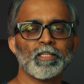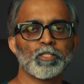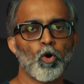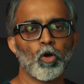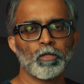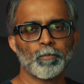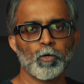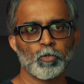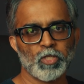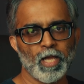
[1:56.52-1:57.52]
is all
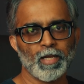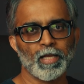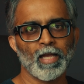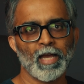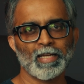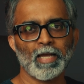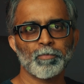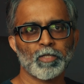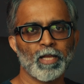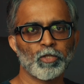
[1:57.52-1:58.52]
about sharing, and
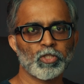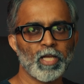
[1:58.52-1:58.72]
I'm trying to